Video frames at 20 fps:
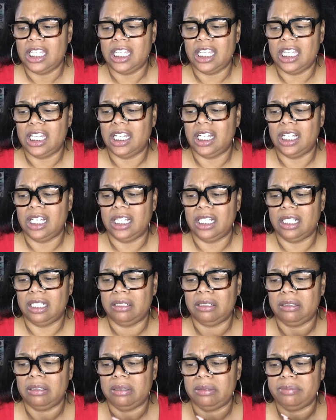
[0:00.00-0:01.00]

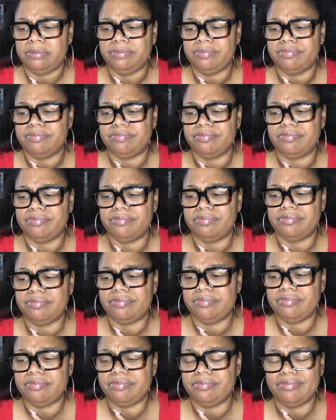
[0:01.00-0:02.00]
um,
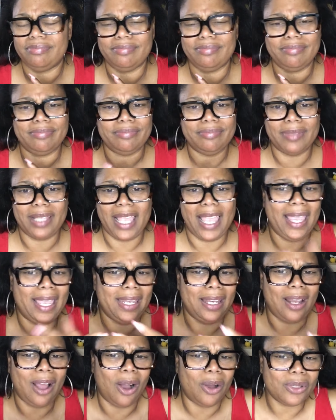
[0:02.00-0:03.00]

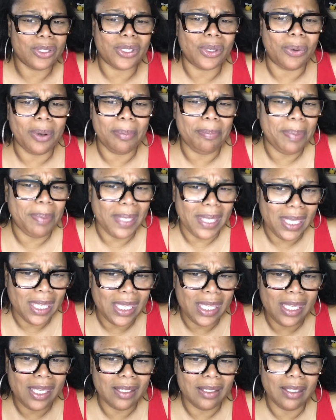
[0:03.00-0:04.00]
and also a
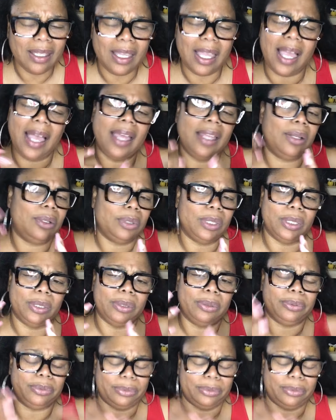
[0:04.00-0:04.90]
bee. I don't know.